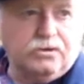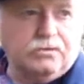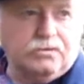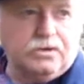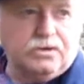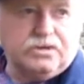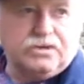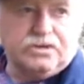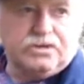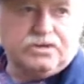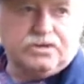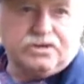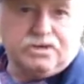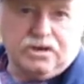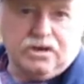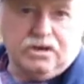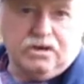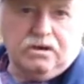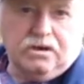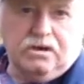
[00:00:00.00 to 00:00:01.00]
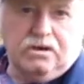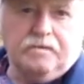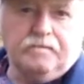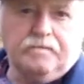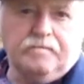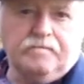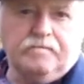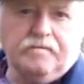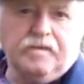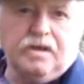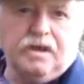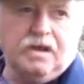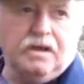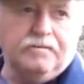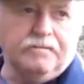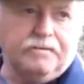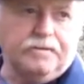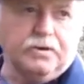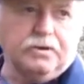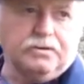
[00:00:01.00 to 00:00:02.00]
which is uh,
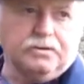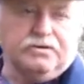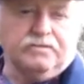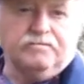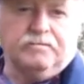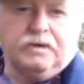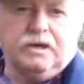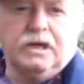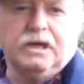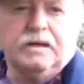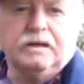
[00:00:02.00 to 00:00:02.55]
in front of me.